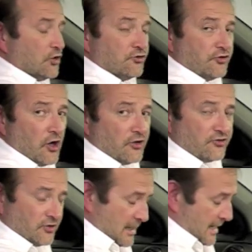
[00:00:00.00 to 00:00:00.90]

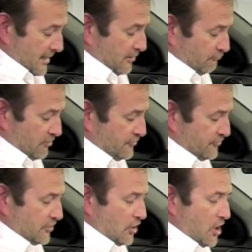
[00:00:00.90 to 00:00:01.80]
starts and runs
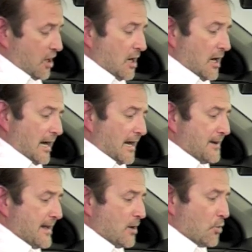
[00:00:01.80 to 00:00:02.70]
the car. And
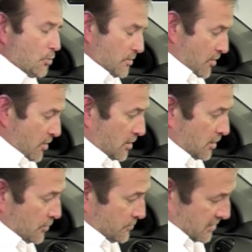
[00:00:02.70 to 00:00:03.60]
now with our
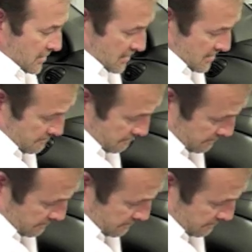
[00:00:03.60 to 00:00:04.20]
cloned key,